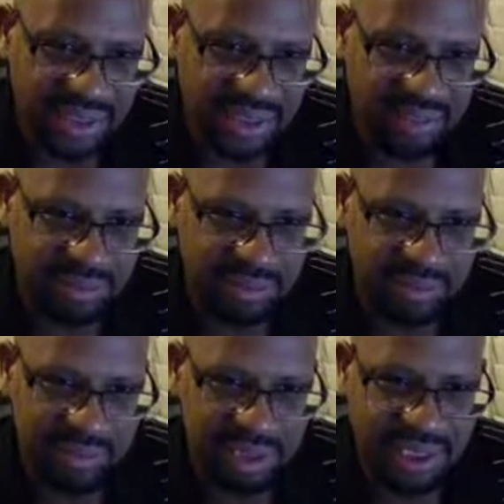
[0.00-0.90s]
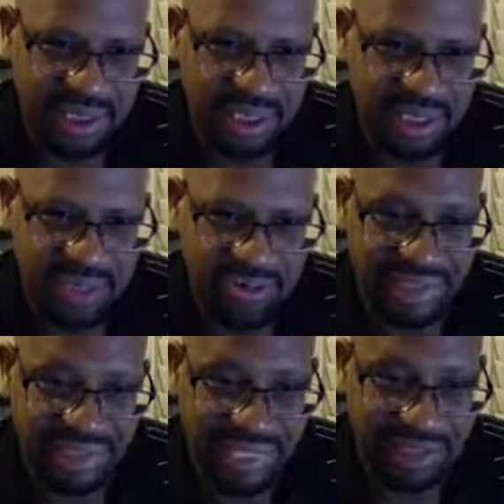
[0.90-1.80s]
the beginning of a
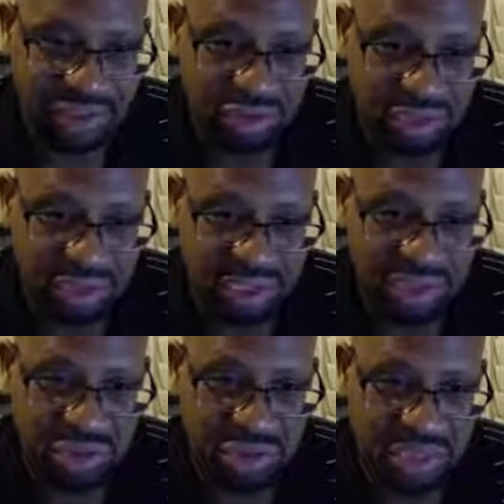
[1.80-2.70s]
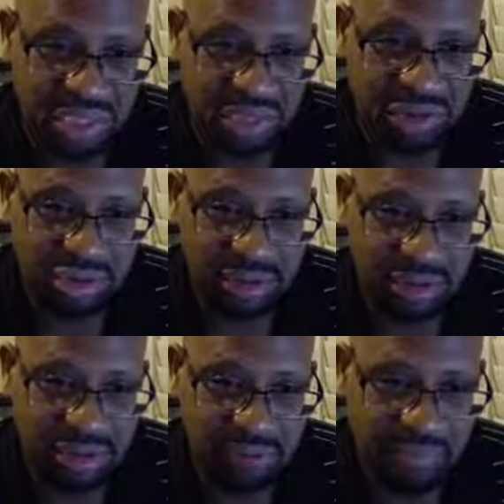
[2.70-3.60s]
downtrend, a short
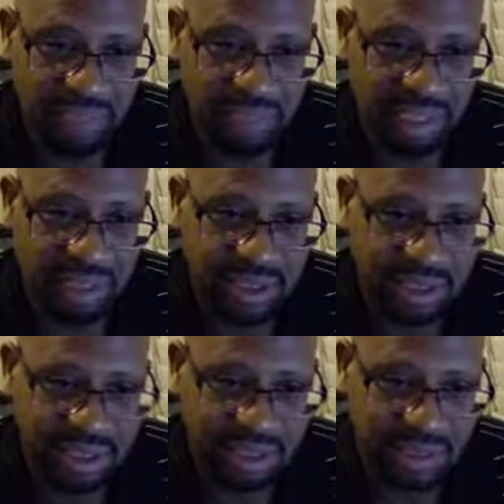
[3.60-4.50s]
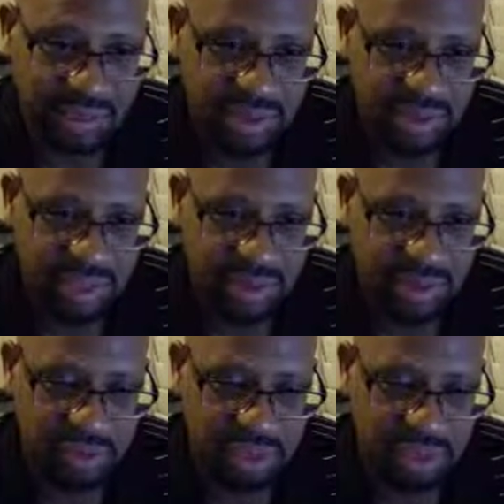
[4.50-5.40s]
downtrend. Okay, this was the
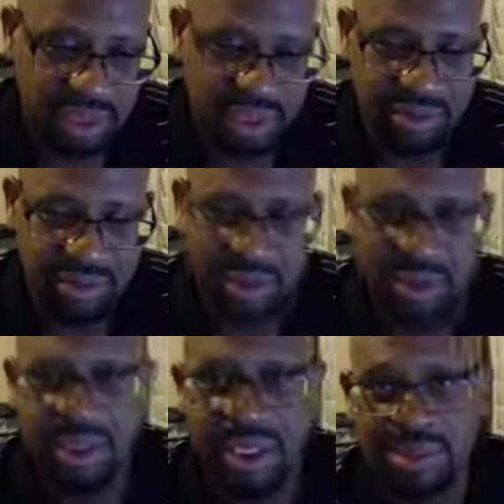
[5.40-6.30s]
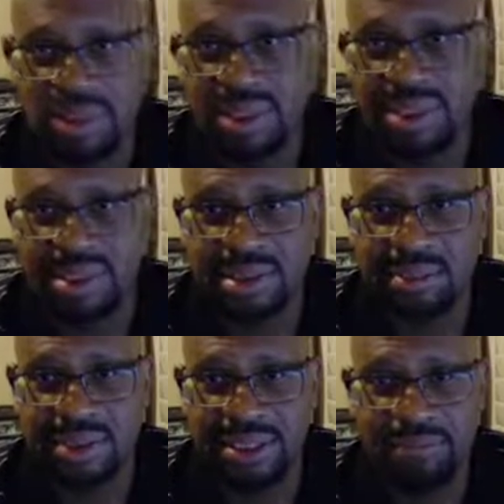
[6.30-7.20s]
uptrend. Remember, an uptrend is
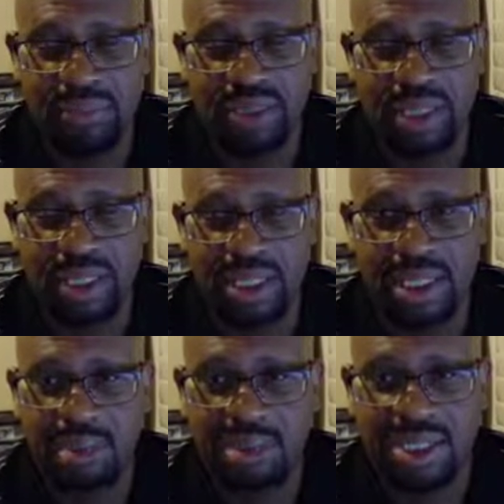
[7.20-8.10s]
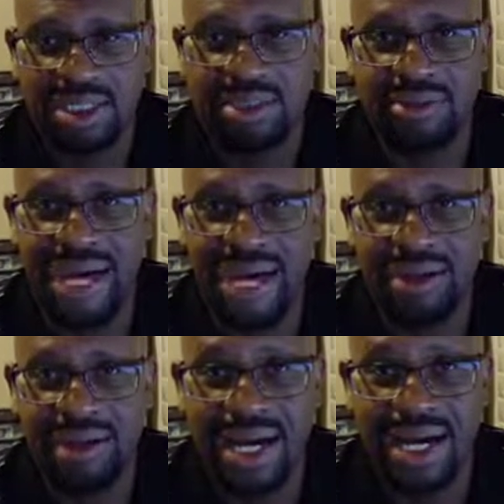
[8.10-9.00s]
simply a combination of
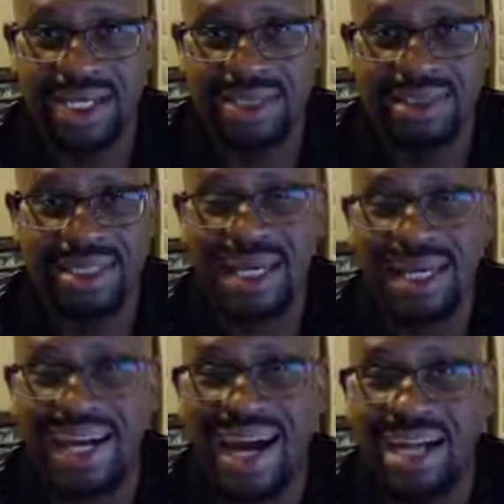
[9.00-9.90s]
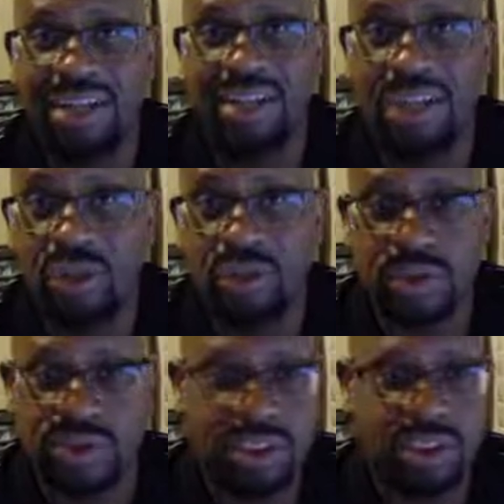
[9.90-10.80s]
higher highs and higher
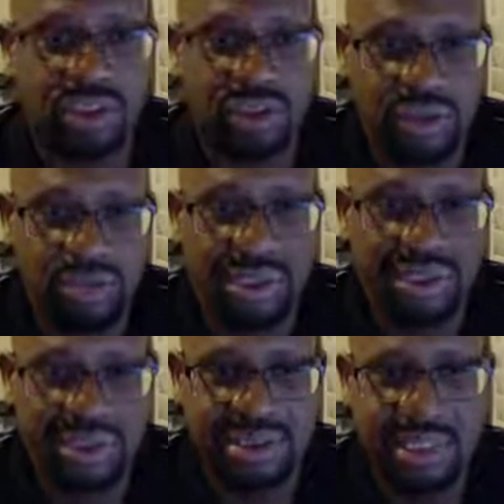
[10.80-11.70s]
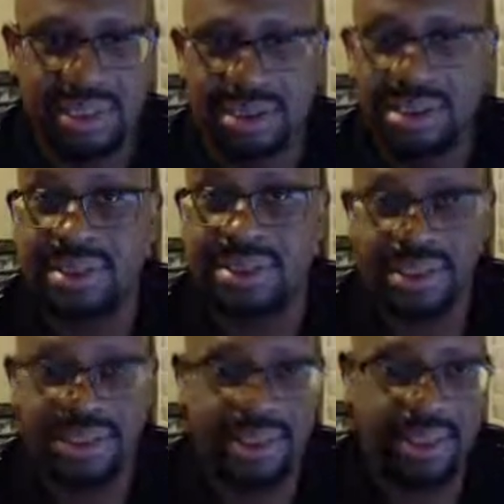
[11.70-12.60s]
lows. So the price is constantly
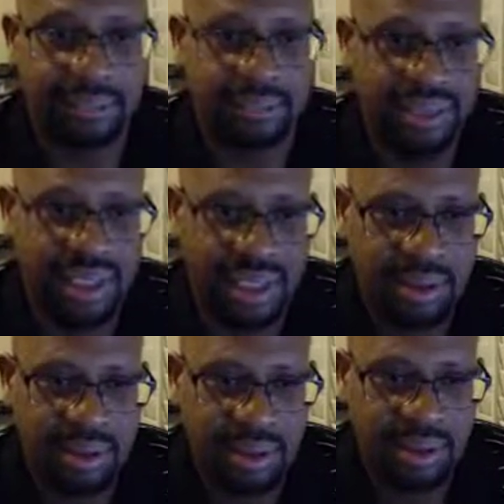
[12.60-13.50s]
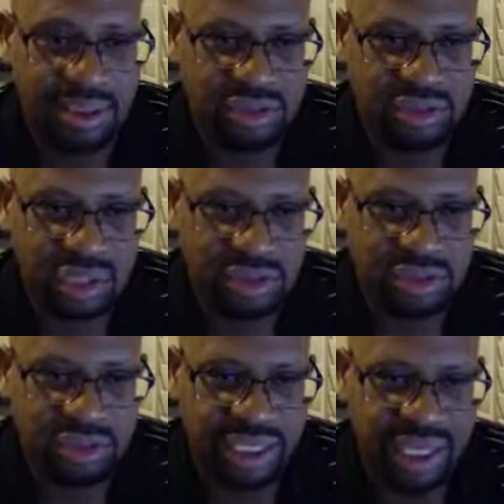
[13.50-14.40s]
ticking up. Well, this
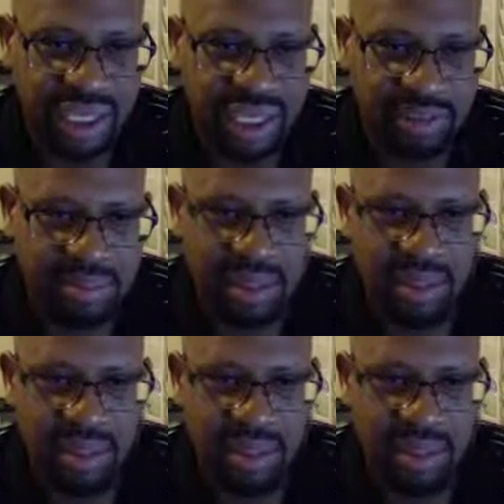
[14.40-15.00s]
crossover came